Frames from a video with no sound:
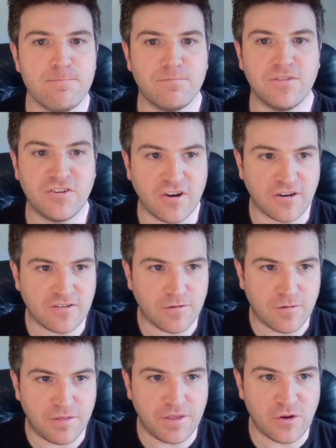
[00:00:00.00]
The Dr.
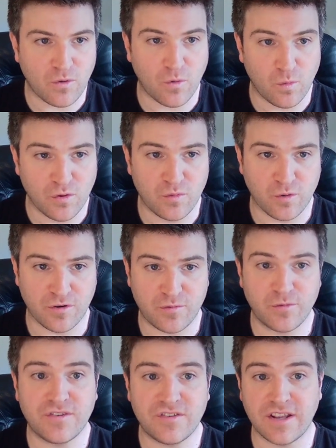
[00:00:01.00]
Theodore Woodward
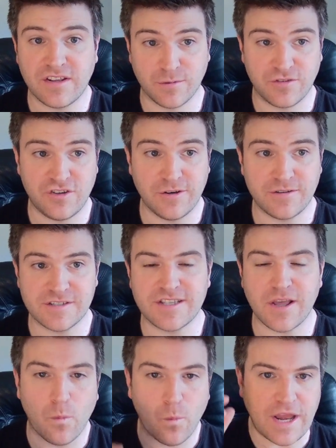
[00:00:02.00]
once said to his students
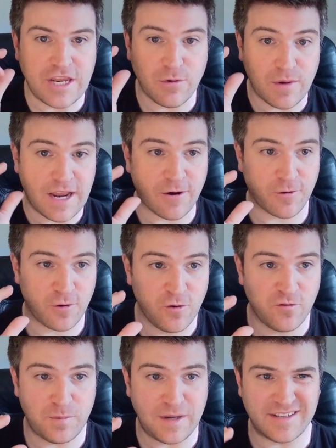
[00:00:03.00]
that when you hear
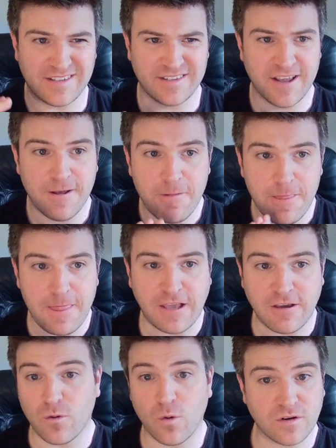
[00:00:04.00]
hoofbeats, think
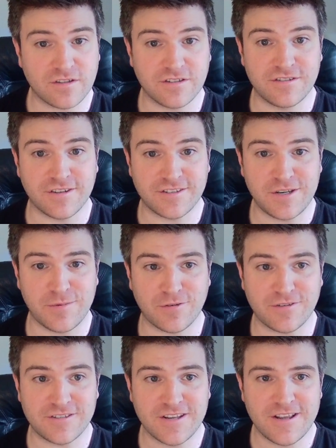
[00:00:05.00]
of horses, not
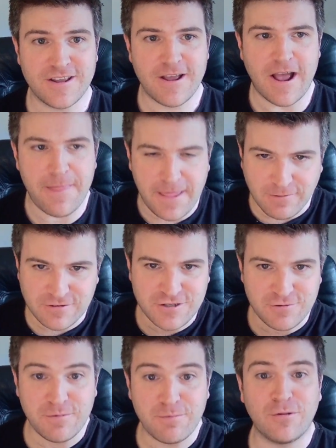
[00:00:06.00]
zebras. And that was
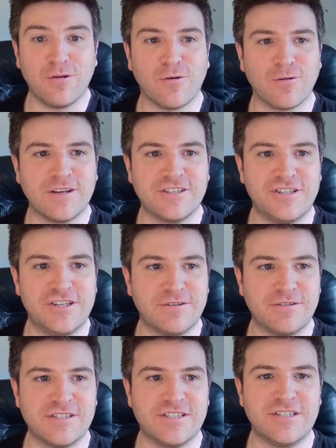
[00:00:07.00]
to implore his
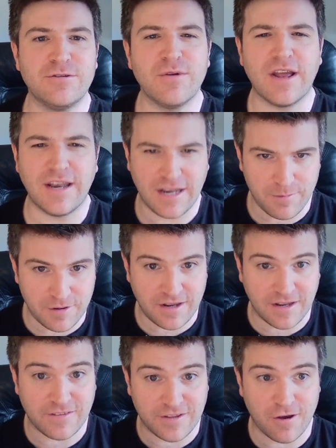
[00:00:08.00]
students to
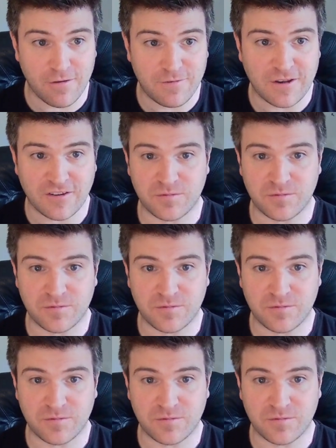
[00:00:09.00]
eliminate the obvious